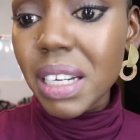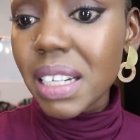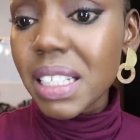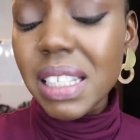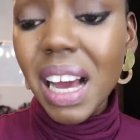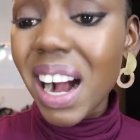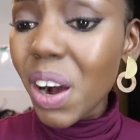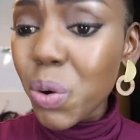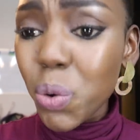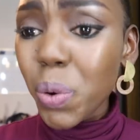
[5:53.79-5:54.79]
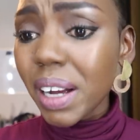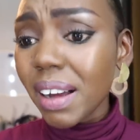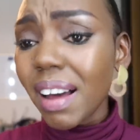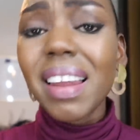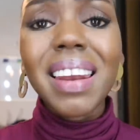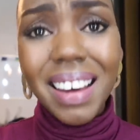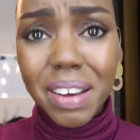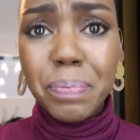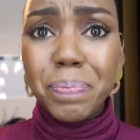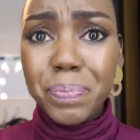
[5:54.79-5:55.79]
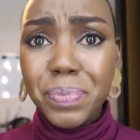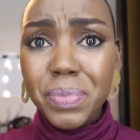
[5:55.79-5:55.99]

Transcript: Nilisahau kuweka alarm.